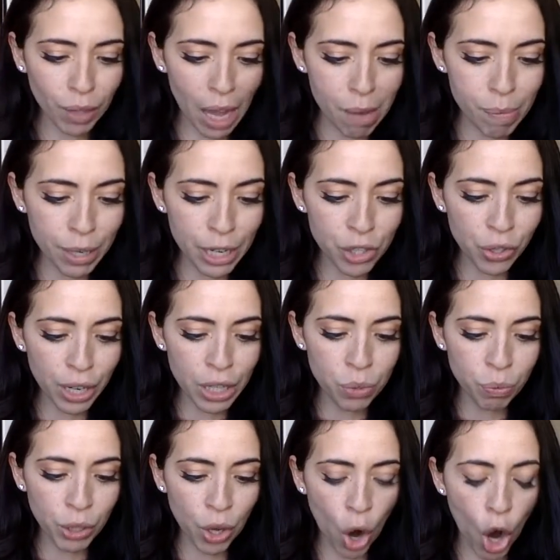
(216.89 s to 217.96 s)
And because you guys
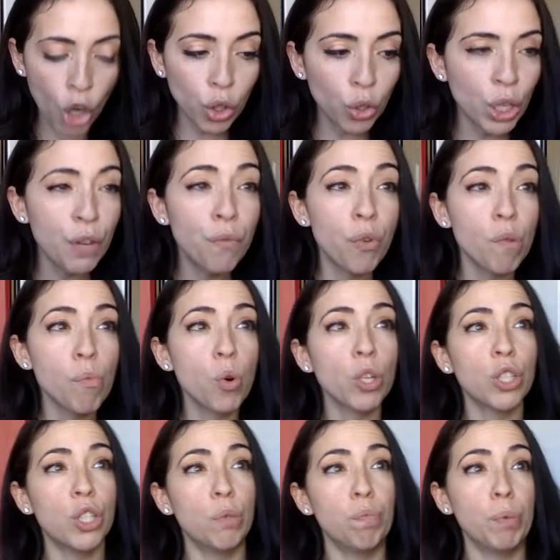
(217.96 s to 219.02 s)
really are looking for more
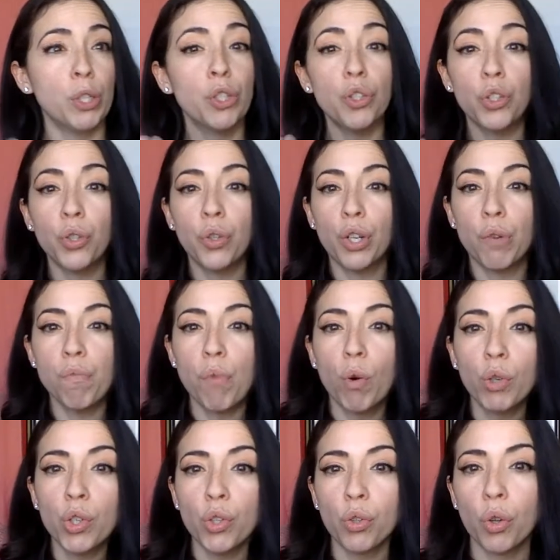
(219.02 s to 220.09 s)
spiritual and
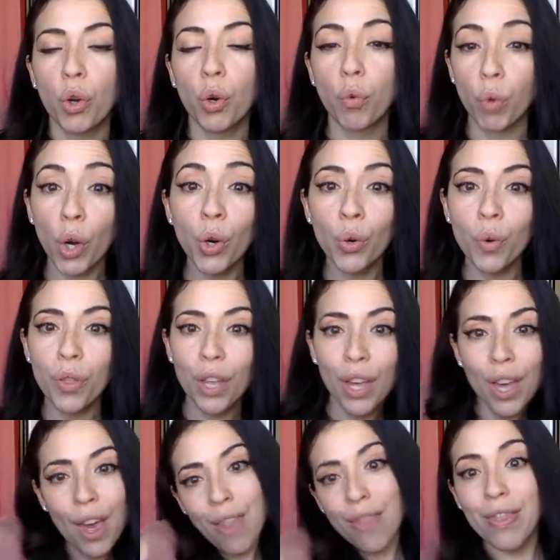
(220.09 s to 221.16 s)
emotional growth,
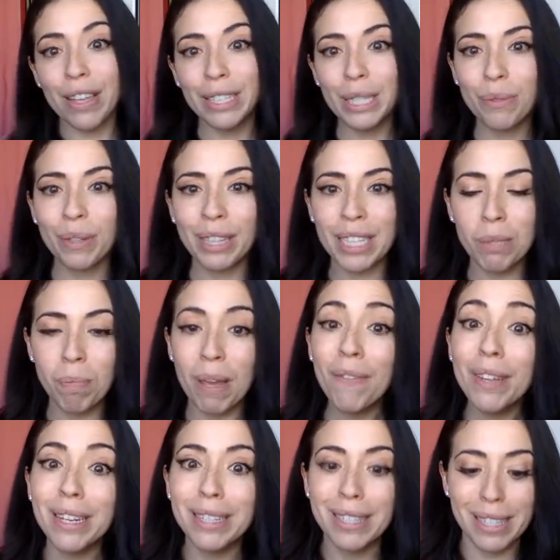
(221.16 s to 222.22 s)
this is what this
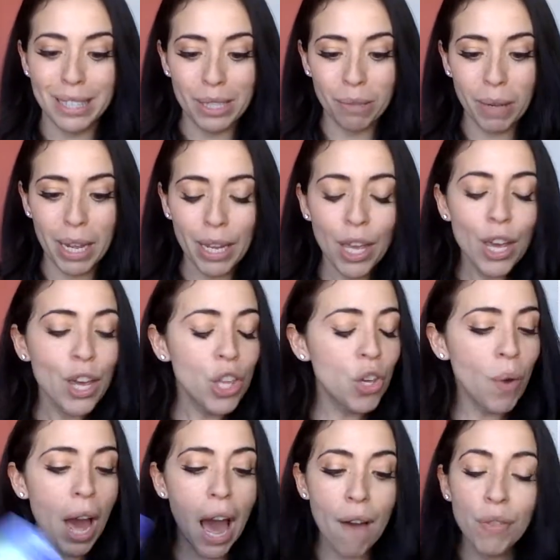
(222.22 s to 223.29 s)
pivot is this week.
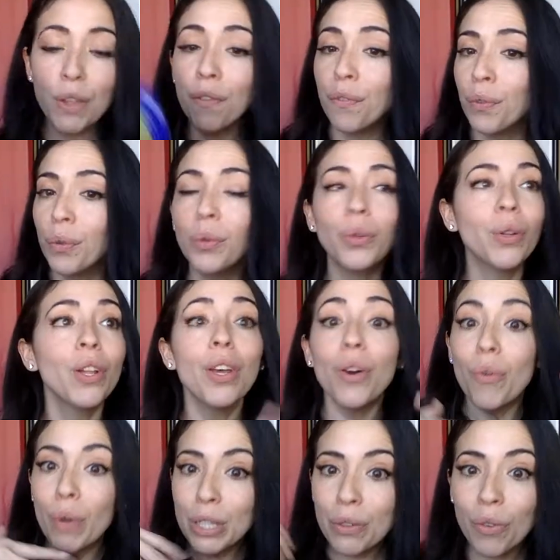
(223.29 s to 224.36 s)
You have the Fool,
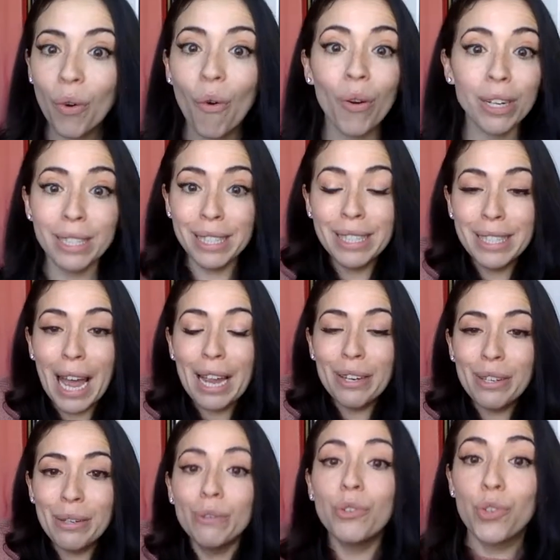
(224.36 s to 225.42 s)
which of course is that
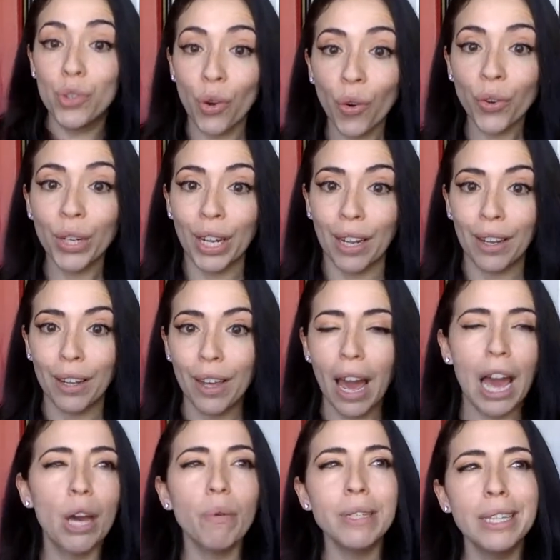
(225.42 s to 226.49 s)
new journey.
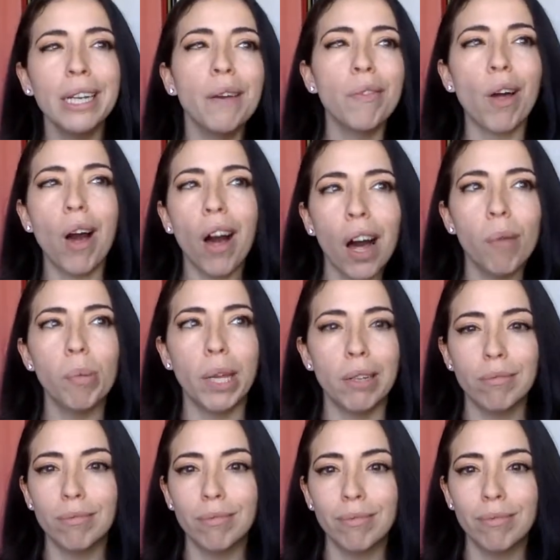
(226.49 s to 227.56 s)
I always think of The
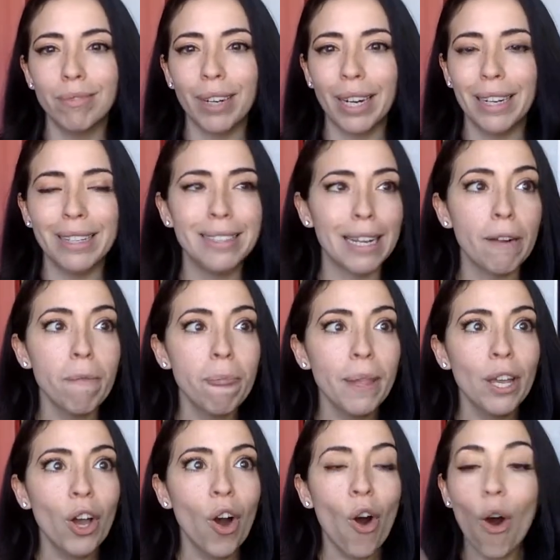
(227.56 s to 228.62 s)
Hobbit, right? It's like
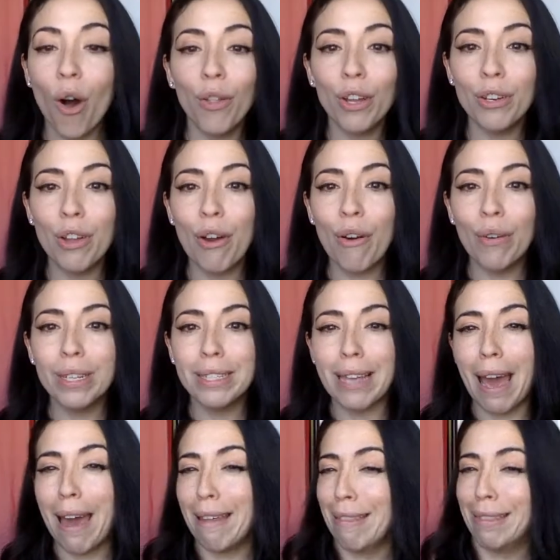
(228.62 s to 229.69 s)
all they know is
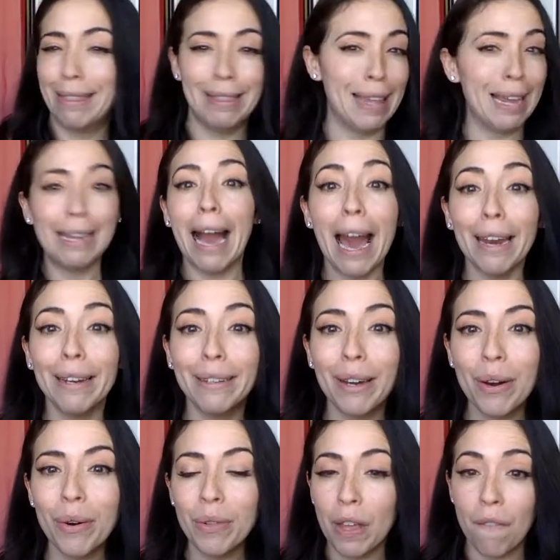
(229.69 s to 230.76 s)
that they gotta
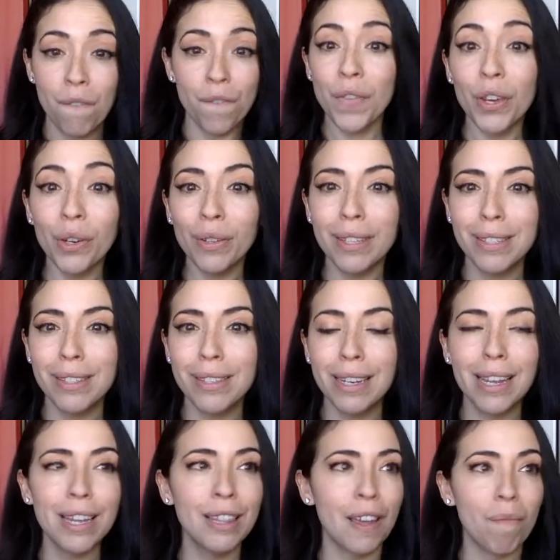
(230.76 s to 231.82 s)
go. They feel this
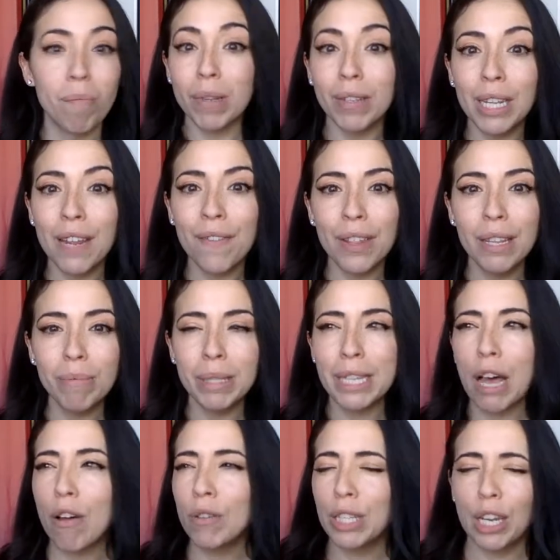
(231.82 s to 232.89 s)
need. They believe in
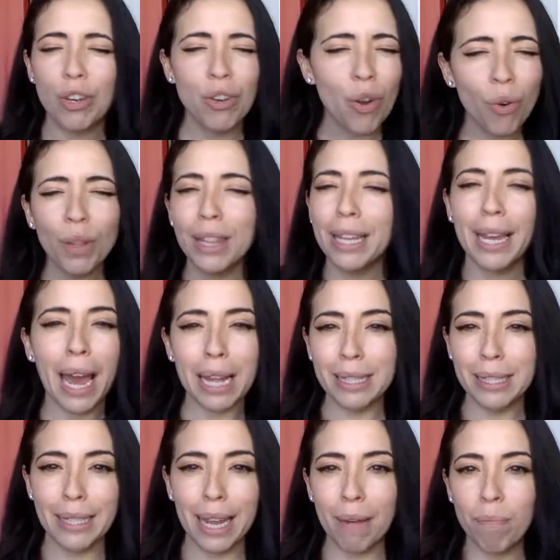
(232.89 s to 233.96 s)
themselves. They know that they
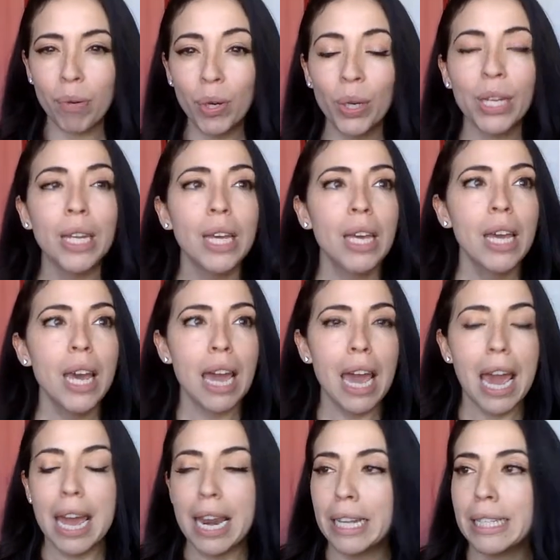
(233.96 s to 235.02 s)
can't stay put.
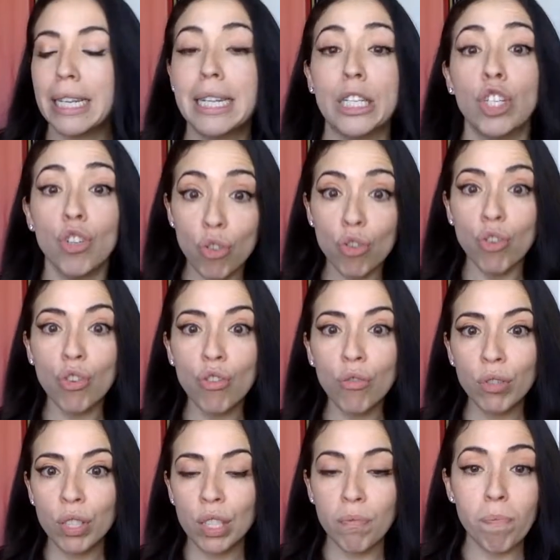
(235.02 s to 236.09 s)
And it's this new
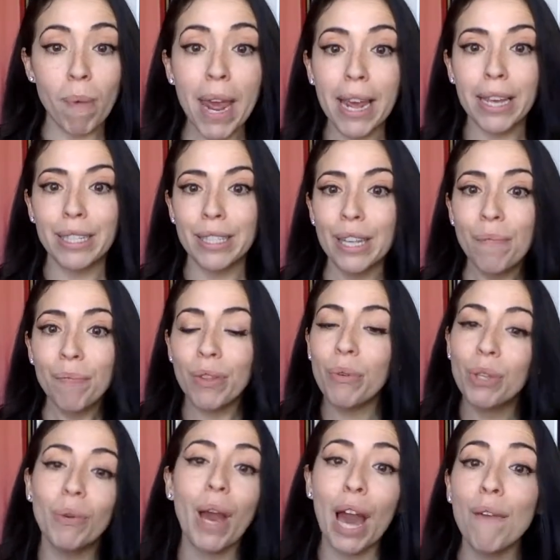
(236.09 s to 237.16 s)
space. And
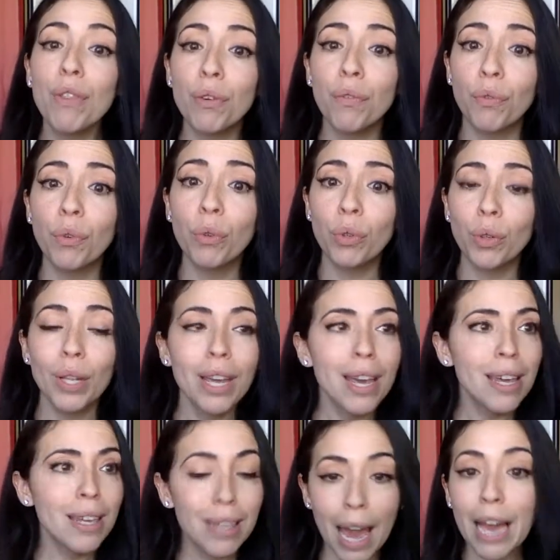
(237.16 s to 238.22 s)
when you have the Fool,
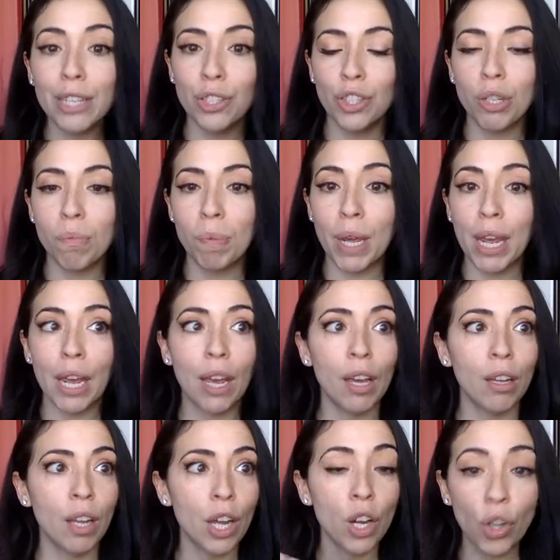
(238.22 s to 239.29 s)
yes, you're being
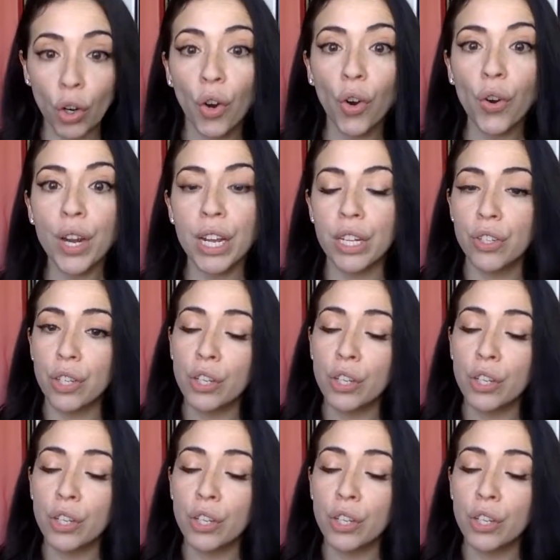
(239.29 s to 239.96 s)
encouraged